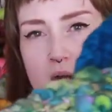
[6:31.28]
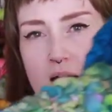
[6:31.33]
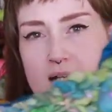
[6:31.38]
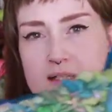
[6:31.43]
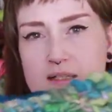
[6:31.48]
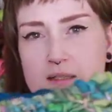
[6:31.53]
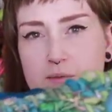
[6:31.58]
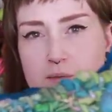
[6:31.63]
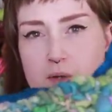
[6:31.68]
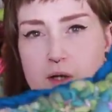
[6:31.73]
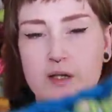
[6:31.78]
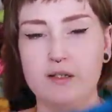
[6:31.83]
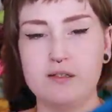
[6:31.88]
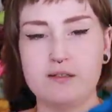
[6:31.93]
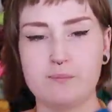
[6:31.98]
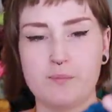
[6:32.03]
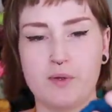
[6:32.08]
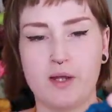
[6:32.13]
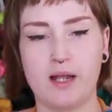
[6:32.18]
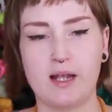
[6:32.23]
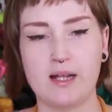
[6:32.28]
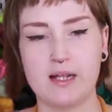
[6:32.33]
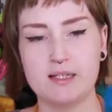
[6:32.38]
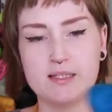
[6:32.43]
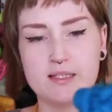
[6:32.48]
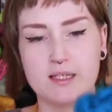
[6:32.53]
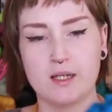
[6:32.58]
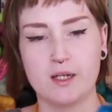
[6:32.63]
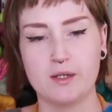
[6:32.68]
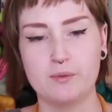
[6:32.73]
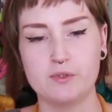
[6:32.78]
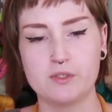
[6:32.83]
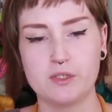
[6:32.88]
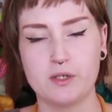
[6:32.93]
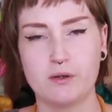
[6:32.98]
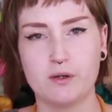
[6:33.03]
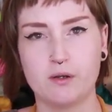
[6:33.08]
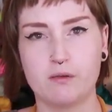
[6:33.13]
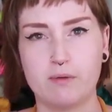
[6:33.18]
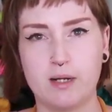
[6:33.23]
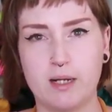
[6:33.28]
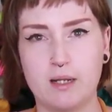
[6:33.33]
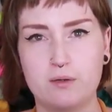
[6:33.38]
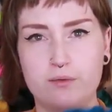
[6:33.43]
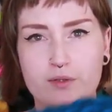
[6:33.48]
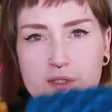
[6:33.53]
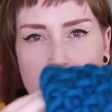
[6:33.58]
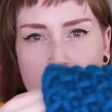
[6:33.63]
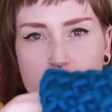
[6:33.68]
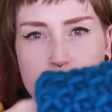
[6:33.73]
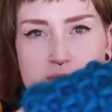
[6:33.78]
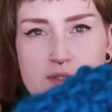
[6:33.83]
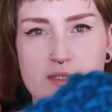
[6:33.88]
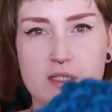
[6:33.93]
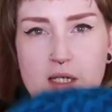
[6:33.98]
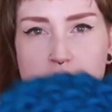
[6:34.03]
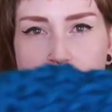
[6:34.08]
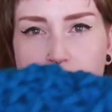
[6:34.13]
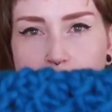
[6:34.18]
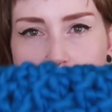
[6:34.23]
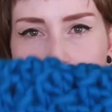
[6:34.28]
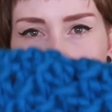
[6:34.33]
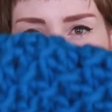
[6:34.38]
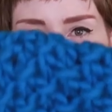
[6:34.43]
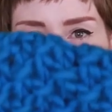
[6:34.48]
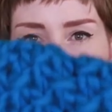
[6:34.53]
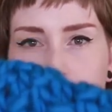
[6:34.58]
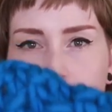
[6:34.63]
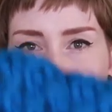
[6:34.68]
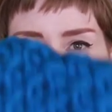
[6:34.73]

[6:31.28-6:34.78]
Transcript: as it was. But as I was going round, I don't know